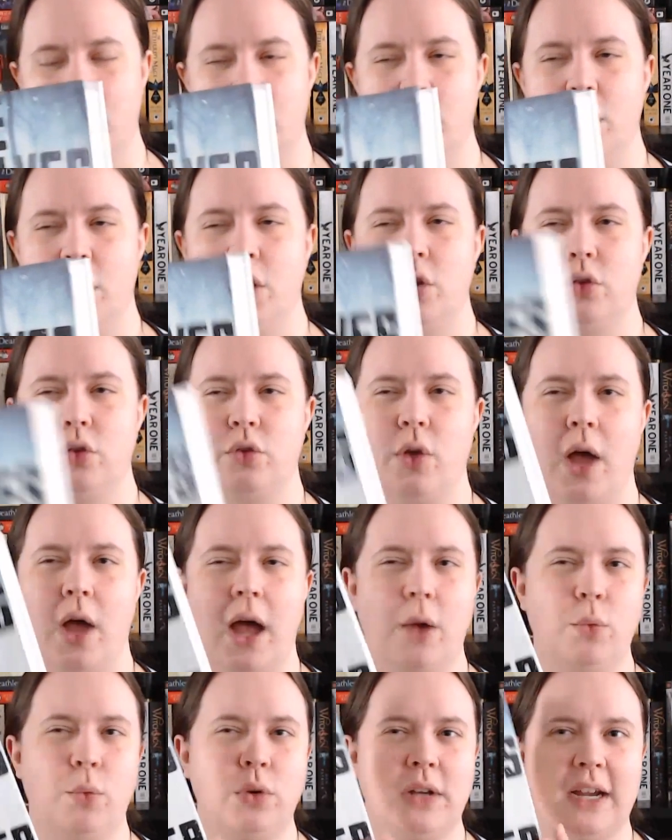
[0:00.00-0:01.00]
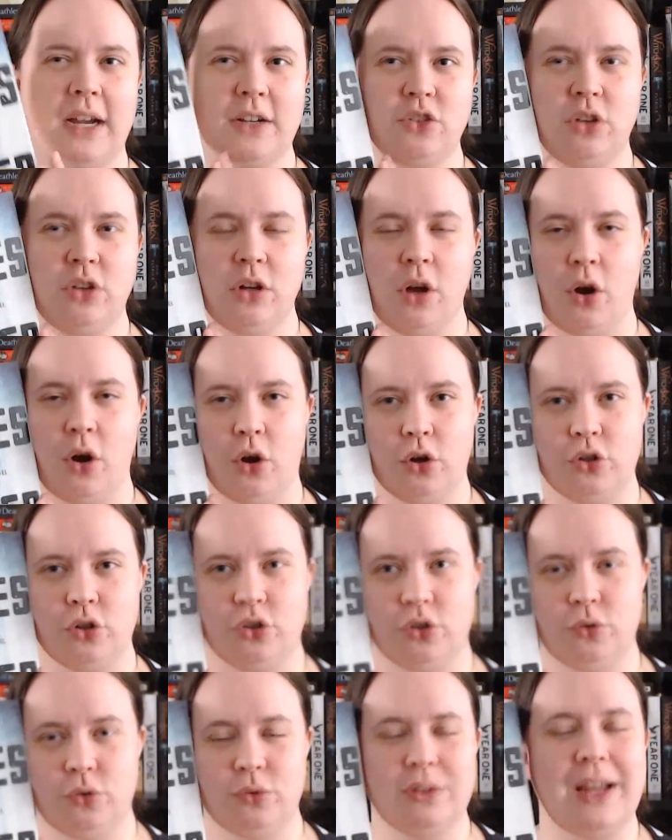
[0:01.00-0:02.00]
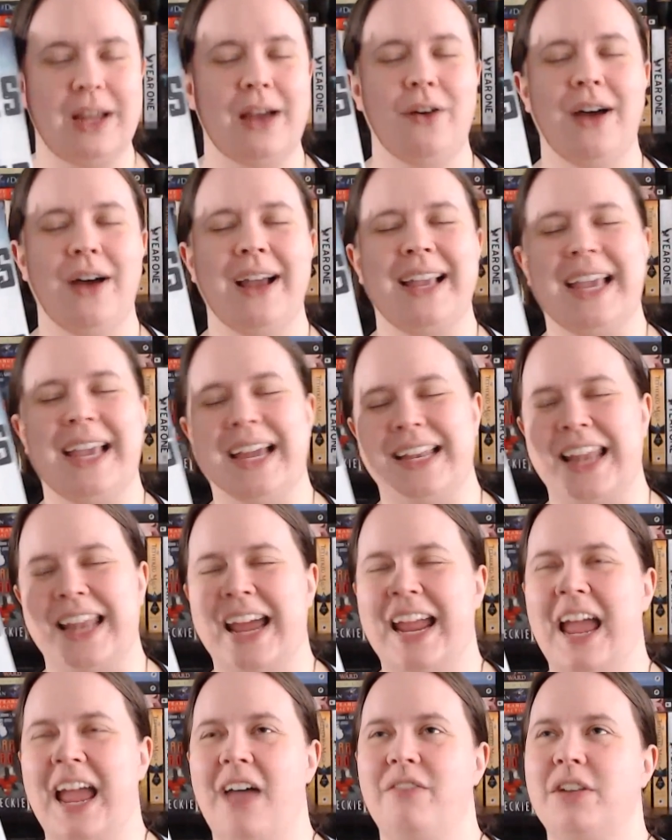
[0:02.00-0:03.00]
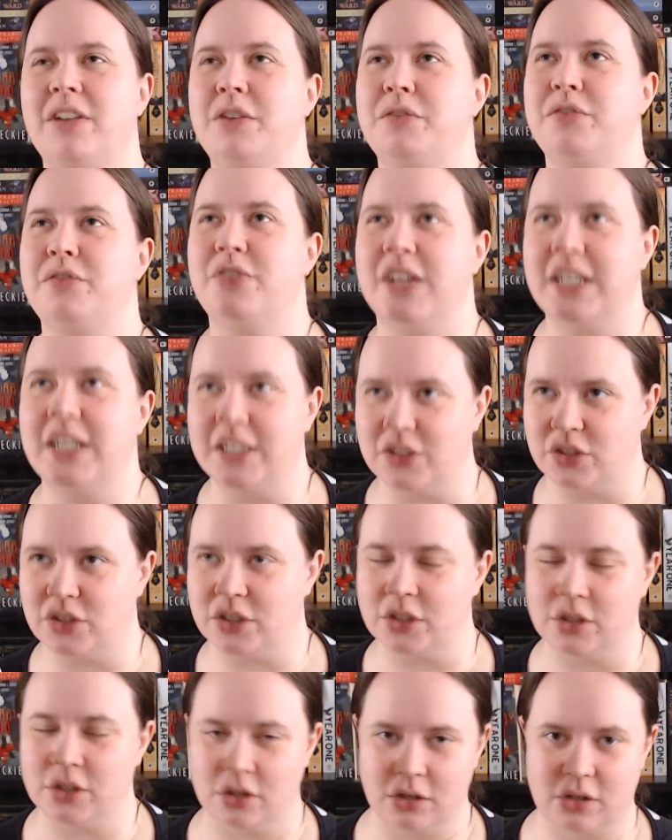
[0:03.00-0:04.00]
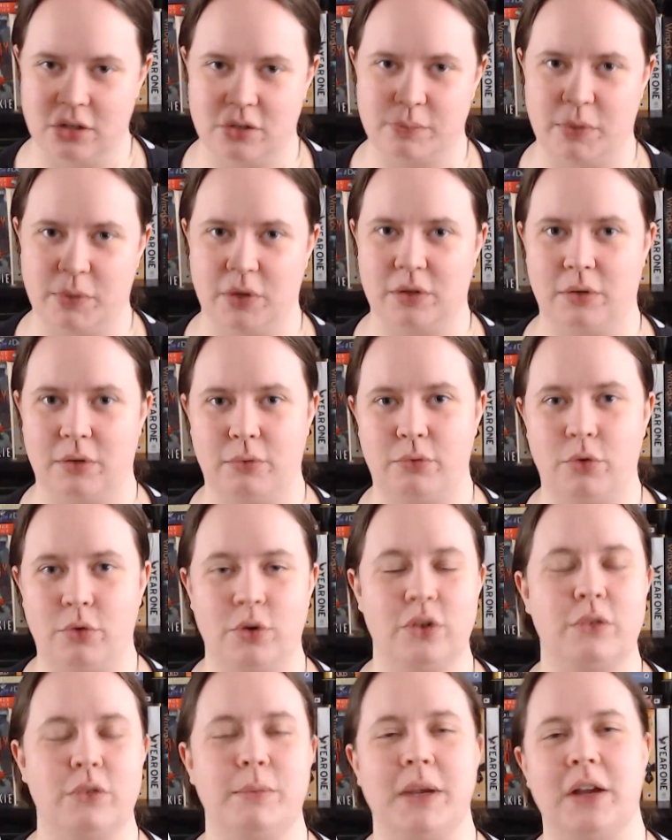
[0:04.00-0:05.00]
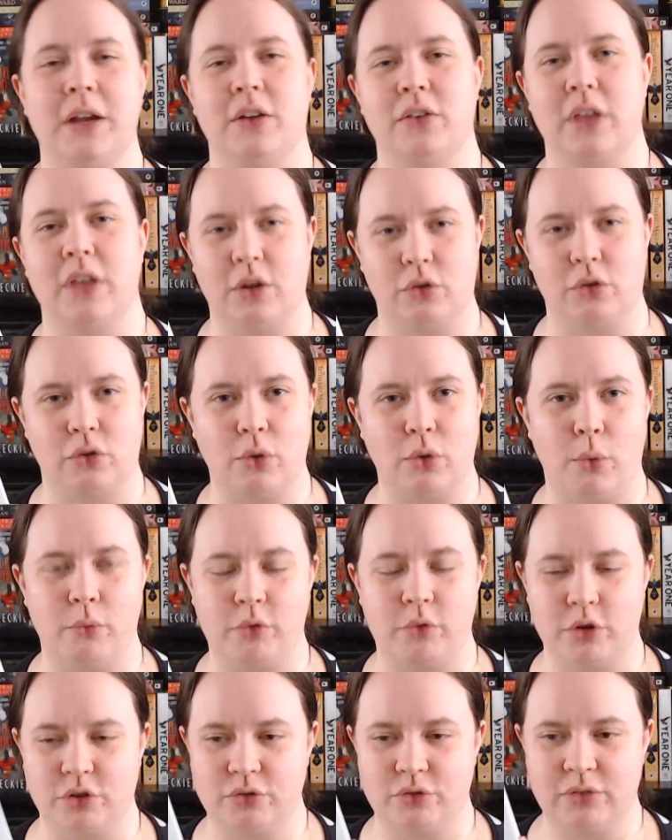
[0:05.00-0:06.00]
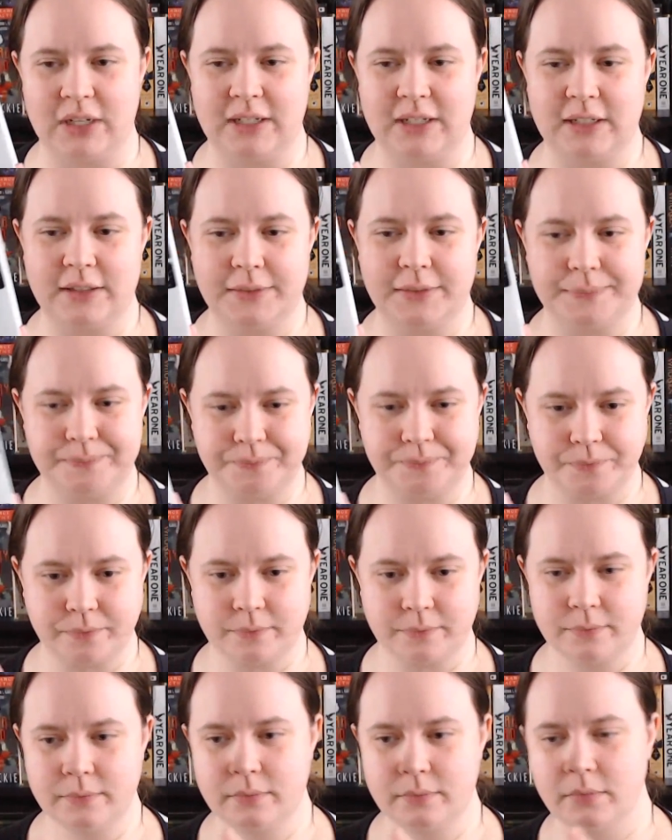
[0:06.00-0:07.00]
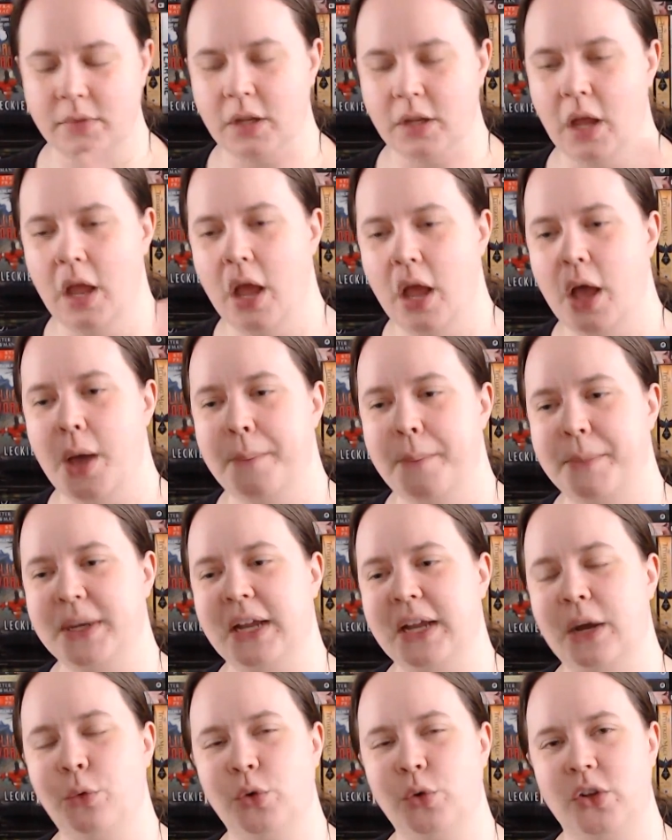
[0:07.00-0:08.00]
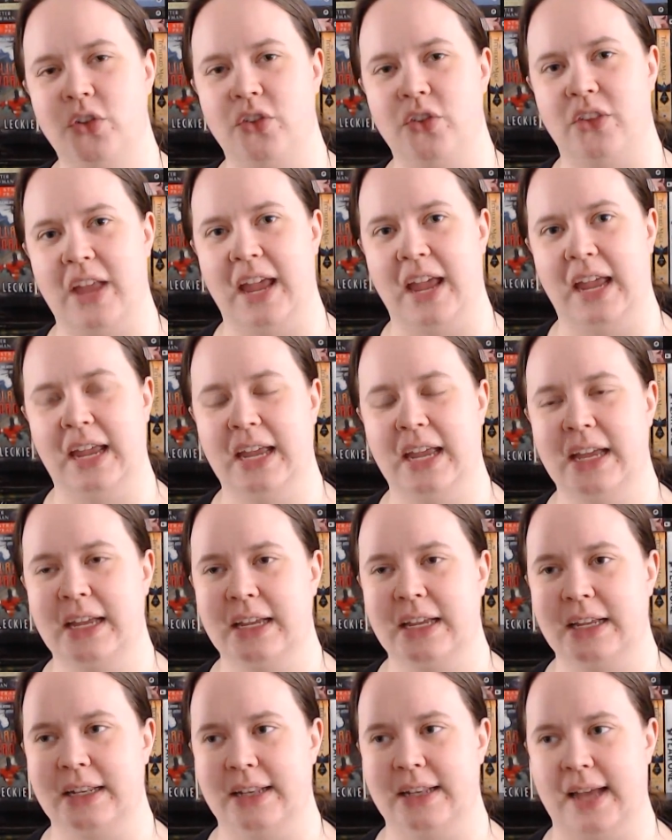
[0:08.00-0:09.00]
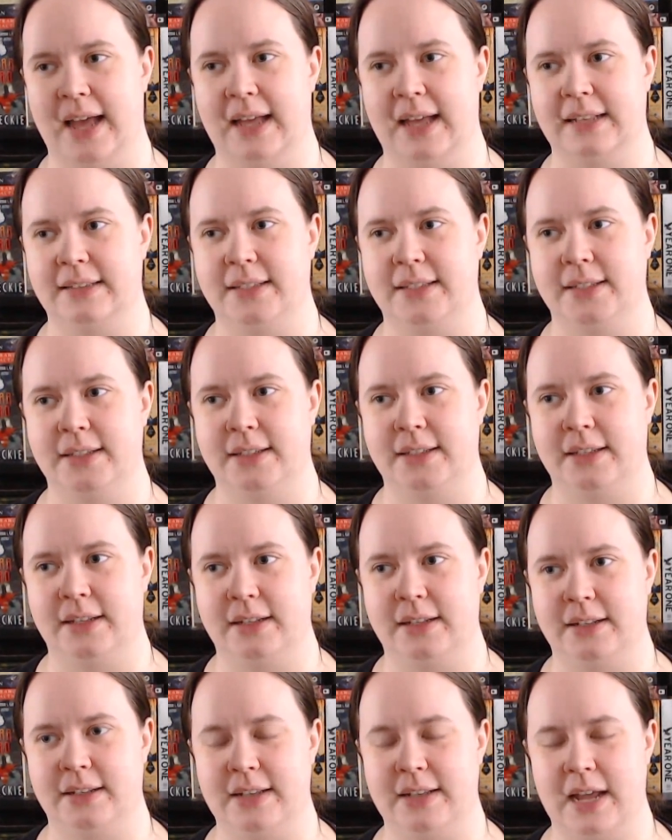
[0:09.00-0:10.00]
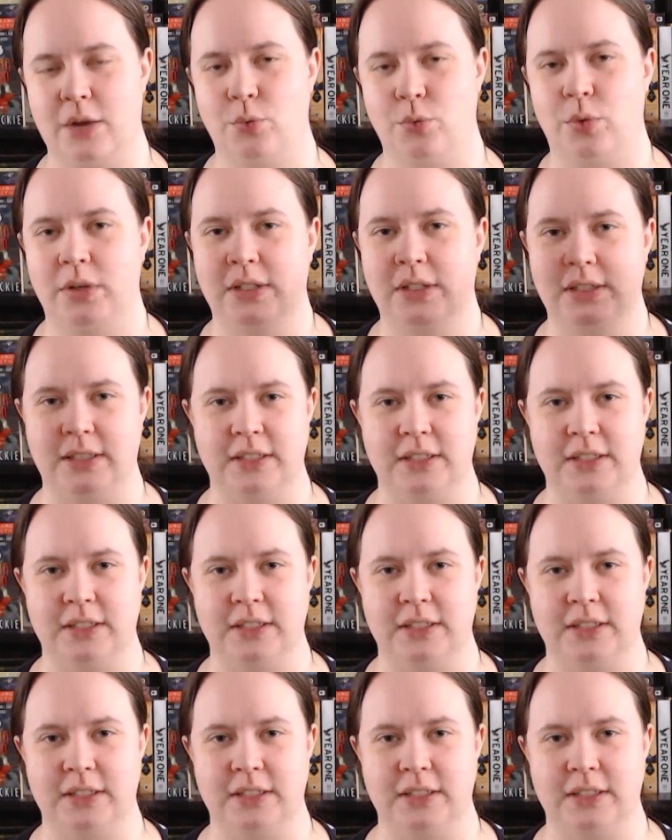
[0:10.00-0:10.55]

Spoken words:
So I would actually argue, now again, I haven't finished The Darkest Part at first because I got so frustrated, but I would say that that one and this